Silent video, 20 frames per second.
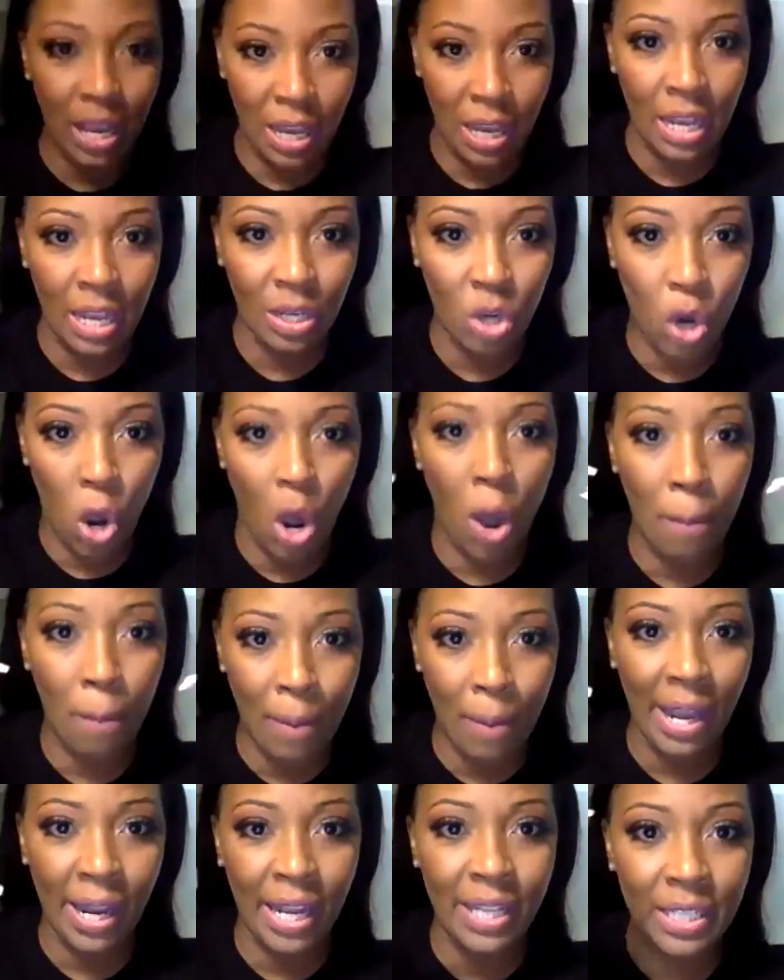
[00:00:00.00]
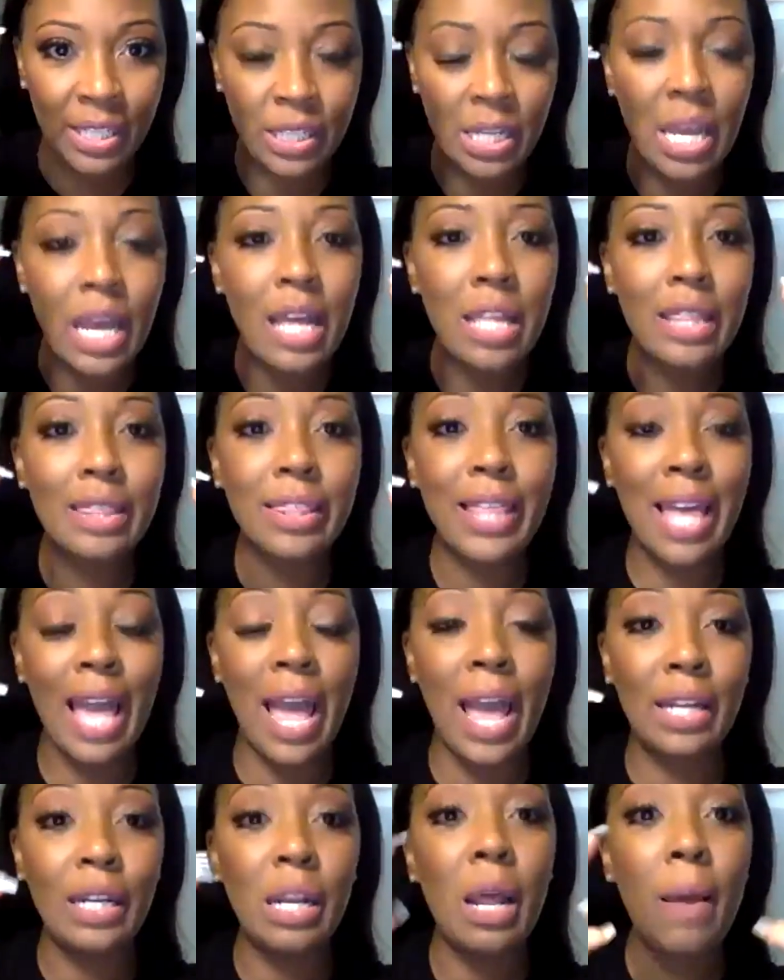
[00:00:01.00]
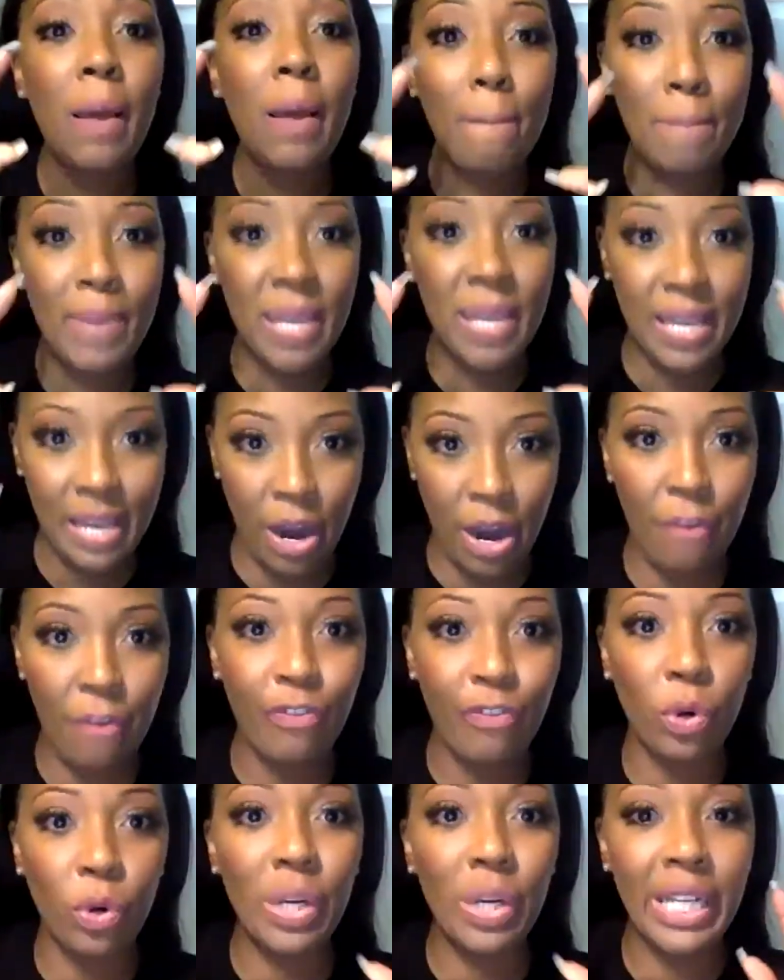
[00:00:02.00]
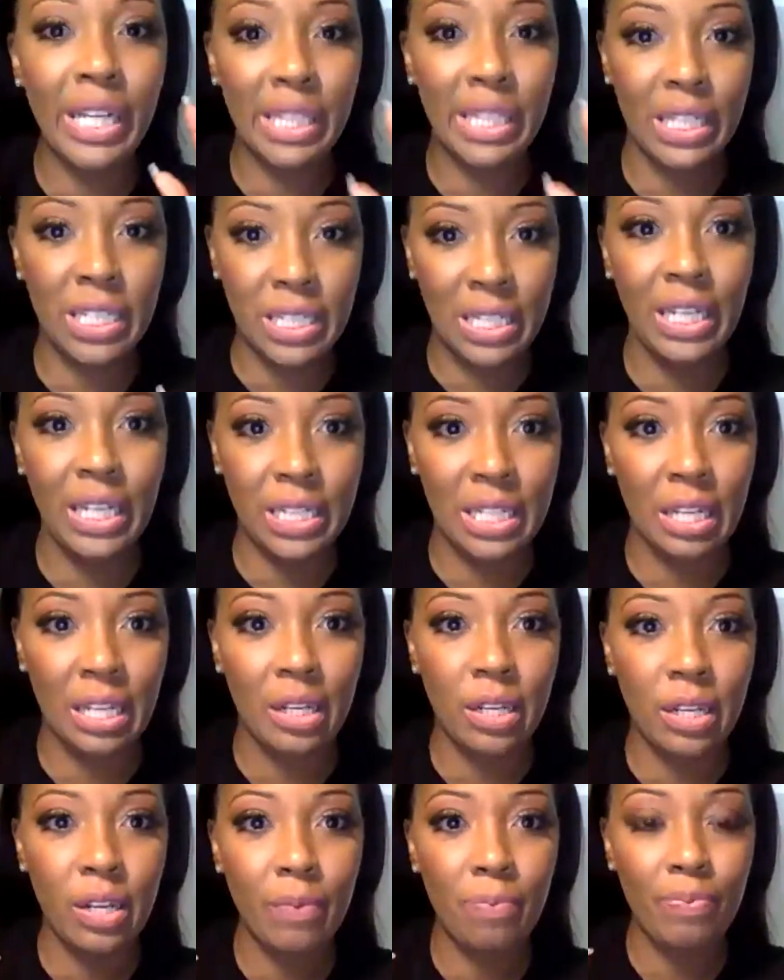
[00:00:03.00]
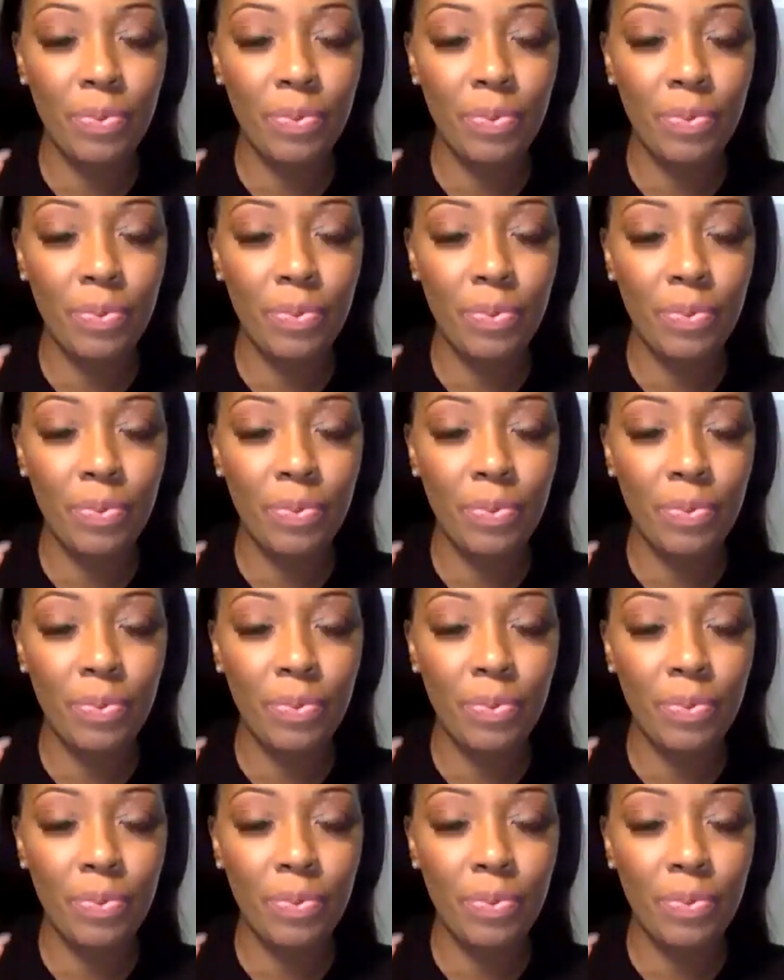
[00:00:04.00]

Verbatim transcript: and called by us, then be careful in this season.